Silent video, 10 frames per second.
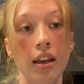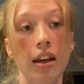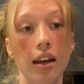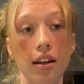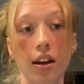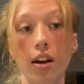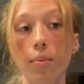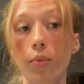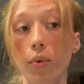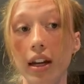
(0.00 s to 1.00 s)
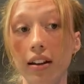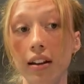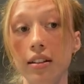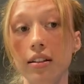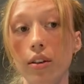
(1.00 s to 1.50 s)
Income, wait
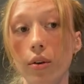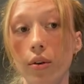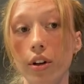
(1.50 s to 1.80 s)
lists, or